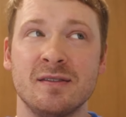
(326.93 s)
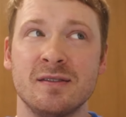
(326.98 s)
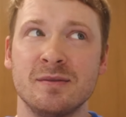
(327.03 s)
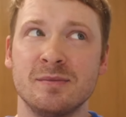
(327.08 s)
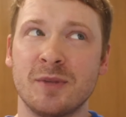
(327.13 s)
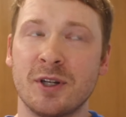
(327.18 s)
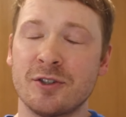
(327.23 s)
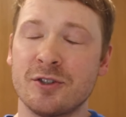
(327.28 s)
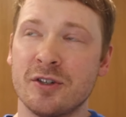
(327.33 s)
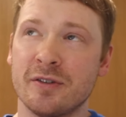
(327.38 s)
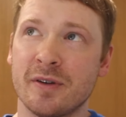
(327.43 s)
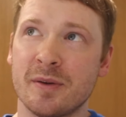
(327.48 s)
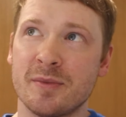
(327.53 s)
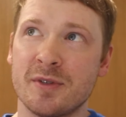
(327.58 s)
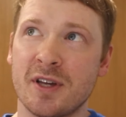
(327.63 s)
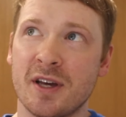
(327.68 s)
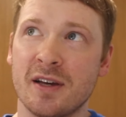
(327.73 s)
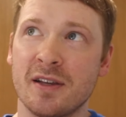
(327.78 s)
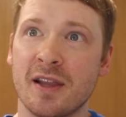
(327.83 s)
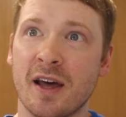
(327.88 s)
I'm not sure if I'm
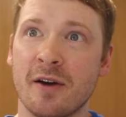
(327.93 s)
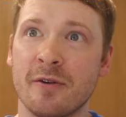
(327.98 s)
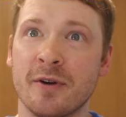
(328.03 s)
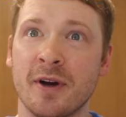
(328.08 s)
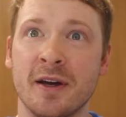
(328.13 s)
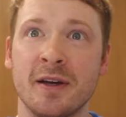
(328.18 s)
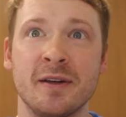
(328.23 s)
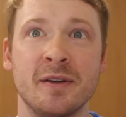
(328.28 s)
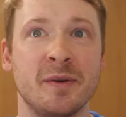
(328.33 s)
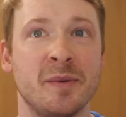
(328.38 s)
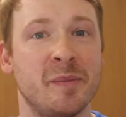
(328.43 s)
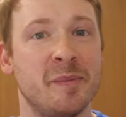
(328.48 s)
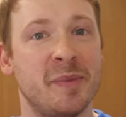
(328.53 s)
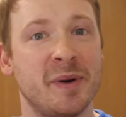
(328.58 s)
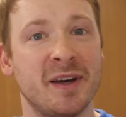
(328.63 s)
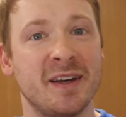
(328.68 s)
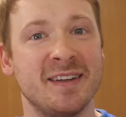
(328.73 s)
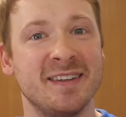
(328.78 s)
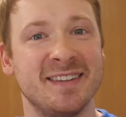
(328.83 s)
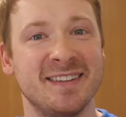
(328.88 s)
saying that right,
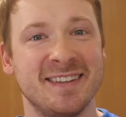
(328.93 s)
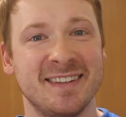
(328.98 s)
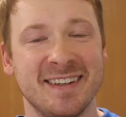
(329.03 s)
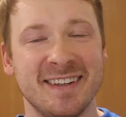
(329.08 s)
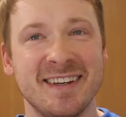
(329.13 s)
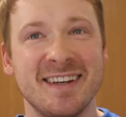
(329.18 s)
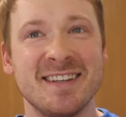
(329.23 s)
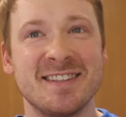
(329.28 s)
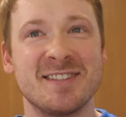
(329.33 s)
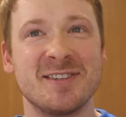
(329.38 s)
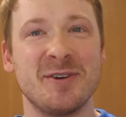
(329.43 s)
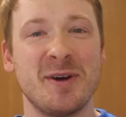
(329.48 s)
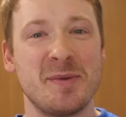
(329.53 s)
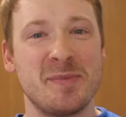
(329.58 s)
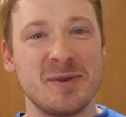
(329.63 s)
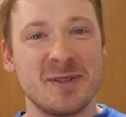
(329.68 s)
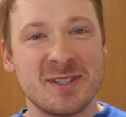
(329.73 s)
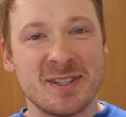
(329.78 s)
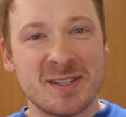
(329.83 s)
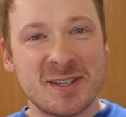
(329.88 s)
but it's a great
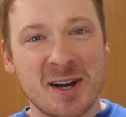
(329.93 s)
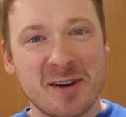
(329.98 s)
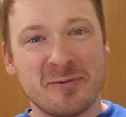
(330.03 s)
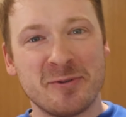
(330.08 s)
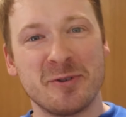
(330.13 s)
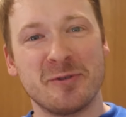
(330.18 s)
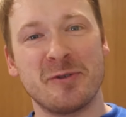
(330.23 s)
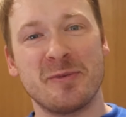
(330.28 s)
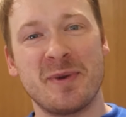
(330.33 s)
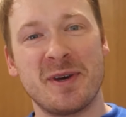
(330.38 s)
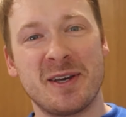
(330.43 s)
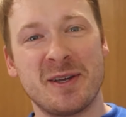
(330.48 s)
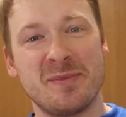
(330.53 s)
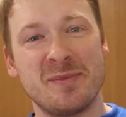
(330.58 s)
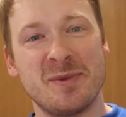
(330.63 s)
piece of software for making